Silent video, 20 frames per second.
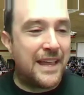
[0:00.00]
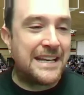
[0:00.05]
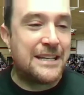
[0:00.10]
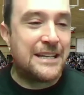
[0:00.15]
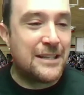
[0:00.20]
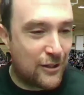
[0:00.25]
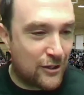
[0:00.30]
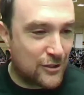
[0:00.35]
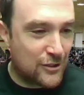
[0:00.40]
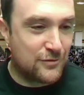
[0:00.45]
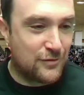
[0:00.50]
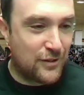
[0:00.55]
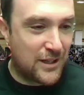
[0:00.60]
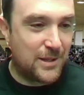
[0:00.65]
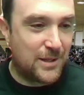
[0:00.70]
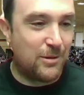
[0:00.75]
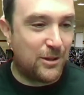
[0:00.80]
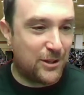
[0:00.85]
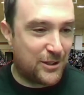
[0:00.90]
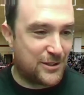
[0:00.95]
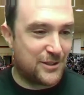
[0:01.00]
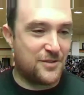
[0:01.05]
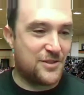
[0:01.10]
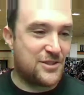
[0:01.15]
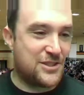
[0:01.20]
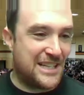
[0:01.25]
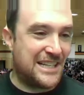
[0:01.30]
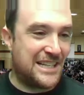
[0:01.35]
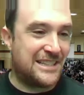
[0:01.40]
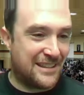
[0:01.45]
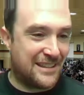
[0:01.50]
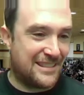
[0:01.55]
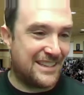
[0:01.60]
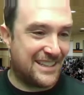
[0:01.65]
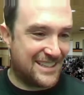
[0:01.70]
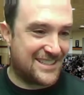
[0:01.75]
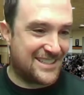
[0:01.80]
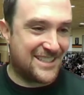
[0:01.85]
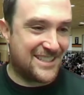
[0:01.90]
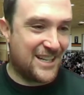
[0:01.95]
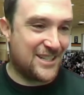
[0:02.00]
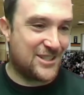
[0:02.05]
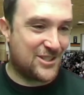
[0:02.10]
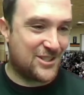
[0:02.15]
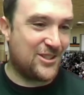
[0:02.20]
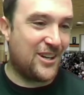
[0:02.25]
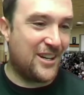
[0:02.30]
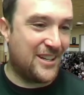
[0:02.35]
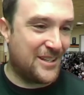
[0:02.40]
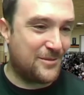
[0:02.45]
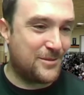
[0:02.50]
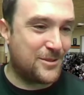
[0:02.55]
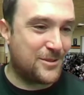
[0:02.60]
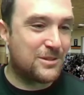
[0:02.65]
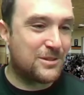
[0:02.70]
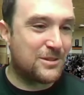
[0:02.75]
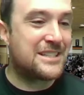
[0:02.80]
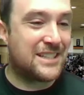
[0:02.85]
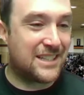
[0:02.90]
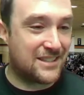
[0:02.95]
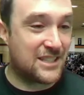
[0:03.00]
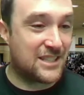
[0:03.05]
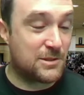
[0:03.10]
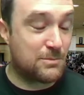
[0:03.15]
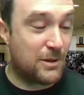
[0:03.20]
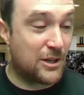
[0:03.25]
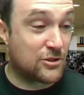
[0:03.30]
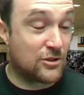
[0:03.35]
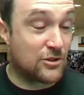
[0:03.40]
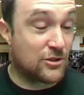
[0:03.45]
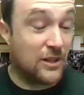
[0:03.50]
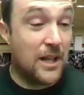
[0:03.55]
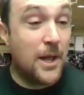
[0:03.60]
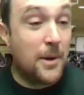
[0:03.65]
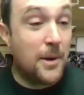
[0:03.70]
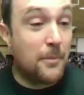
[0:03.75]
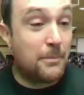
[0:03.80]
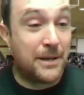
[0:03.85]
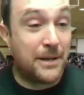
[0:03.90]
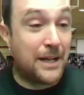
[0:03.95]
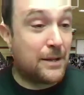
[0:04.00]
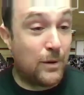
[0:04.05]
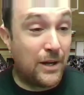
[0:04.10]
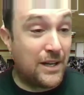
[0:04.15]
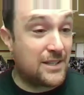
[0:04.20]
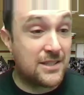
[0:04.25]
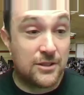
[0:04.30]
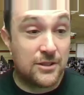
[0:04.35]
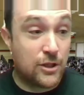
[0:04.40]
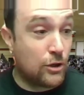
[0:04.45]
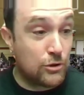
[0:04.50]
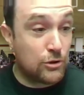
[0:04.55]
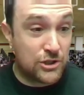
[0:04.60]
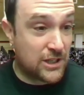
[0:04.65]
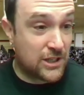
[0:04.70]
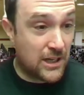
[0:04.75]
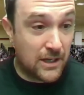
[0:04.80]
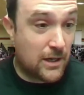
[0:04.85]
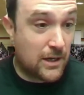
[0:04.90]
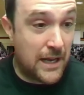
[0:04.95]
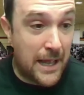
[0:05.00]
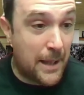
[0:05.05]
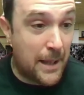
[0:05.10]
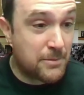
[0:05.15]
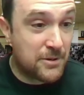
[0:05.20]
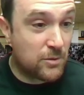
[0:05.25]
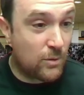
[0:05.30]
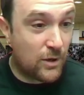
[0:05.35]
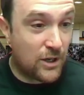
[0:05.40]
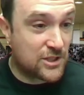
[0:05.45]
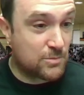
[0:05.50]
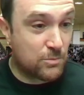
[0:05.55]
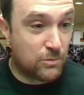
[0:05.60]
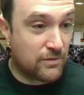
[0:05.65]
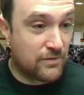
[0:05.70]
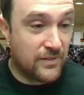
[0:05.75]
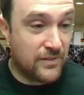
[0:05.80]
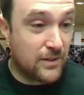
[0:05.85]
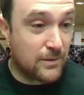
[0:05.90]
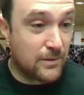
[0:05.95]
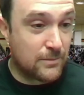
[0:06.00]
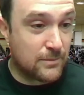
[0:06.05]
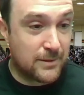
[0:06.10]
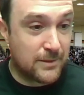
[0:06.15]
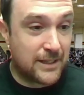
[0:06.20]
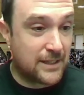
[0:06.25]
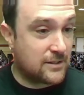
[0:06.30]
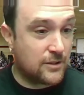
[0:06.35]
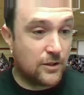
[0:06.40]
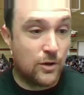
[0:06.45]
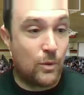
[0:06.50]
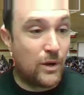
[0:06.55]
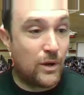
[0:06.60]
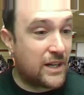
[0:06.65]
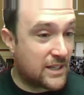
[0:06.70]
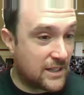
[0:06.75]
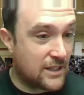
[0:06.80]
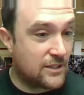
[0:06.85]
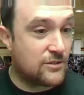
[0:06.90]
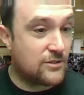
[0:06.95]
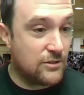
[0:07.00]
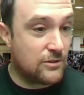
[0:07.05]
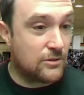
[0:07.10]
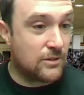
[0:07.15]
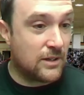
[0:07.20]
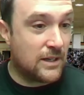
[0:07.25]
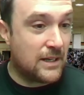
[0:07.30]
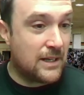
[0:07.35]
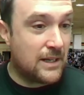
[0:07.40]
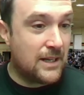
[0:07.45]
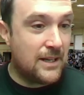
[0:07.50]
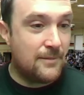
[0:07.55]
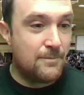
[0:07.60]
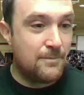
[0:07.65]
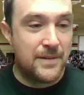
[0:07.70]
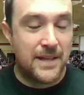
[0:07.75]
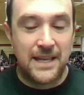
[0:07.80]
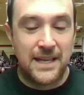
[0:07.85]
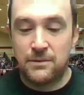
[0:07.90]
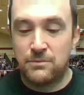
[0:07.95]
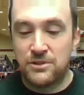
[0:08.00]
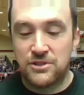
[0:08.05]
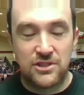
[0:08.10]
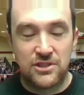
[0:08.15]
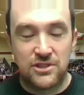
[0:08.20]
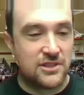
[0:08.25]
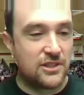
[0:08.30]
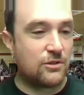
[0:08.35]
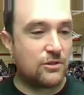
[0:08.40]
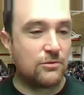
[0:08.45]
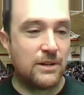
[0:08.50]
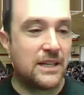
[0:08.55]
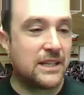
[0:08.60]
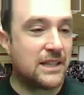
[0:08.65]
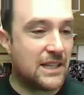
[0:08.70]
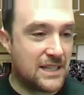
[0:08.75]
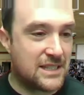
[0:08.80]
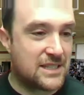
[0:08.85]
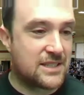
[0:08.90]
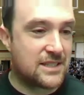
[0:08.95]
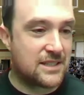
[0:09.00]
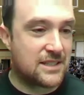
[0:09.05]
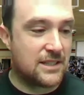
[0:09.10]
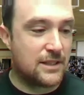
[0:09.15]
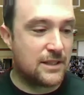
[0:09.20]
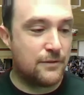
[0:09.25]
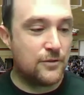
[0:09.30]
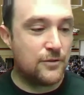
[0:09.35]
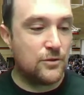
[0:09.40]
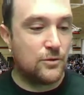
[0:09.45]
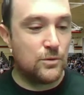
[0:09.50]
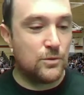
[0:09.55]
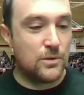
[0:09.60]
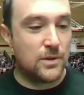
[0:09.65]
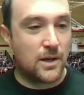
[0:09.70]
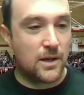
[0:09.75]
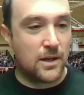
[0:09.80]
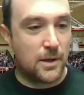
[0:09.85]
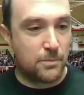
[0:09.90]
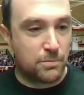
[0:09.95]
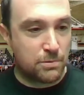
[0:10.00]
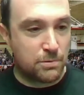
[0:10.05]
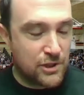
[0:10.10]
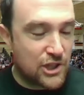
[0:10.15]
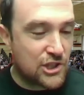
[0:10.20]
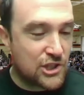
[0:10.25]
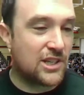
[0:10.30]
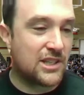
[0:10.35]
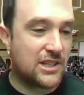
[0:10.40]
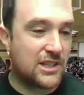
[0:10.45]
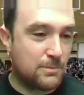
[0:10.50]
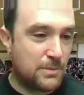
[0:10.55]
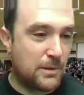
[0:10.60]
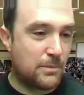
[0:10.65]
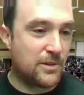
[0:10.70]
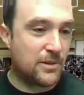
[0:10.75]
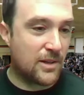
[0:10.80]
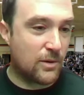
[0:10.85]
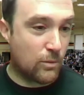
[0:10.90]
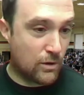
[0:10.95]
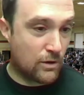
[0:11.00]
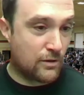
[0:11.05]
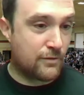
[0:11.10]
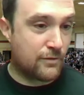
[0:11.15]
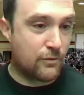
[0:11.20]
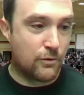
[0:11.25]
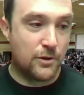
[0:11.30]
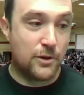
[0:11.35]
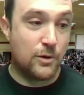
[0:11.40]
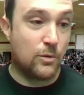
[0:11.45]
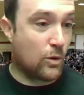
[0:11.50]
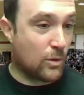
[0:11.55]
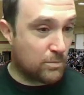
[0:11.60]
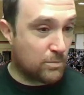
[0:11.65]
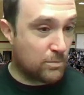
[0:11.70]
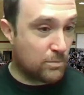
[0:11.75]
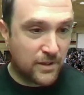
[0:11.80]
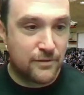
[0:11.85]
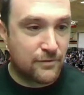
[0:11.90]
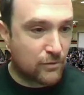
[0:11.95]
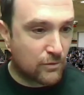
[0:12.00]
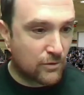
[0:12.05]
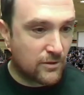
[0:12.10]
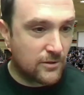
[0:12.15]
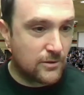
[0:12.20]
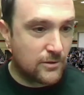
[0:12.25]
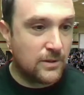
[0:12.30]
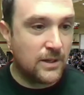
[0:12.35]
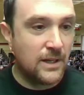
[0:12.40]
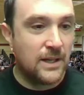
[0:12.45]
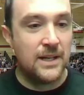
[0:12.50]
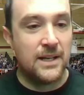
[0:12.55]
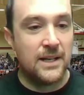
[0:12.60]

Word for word: any knowledge of volleyball could have seen the things that I saw. It was really nothing special. But I, I said, Coach, I'm happy to watch more film. Like, you know, what can I do? And it was just a great lesson. And if you appreciate the people that work for you or play for you,